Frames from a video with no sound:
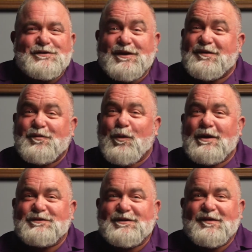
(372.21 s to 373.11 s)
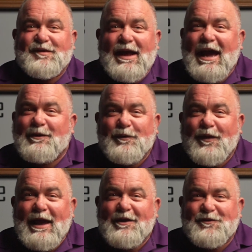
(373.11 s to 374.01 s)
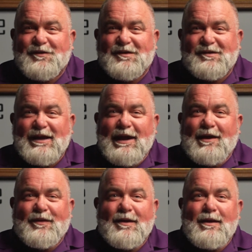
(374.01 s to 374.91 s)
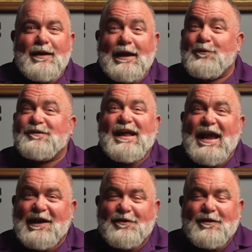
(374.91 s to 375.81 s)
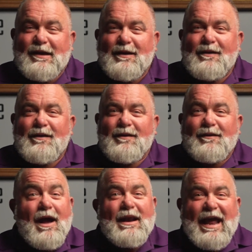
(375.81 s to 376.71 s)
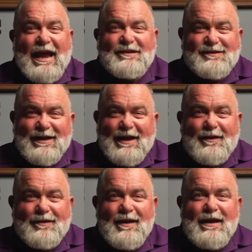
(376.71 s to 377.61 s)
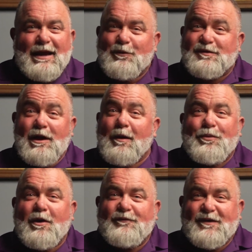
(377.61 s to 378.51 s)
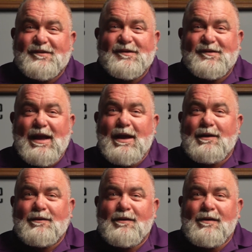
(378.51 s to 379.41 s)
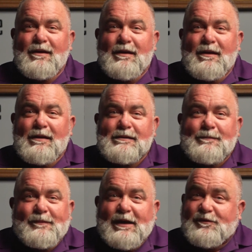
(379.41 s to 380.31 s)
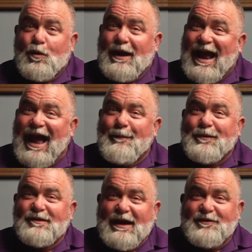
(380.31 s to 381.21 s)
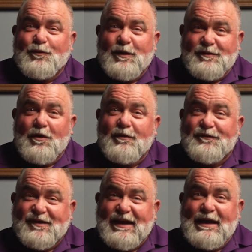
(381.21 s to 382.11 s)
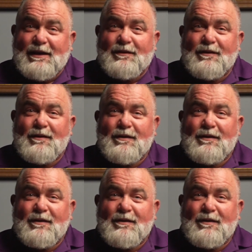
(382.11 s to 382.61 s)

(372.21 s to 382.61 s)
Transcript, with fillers: Jesus wasn't just sad with Lazarus' death, He was angry. God hates death. It was not part of His design. It's what happens as a result of sin.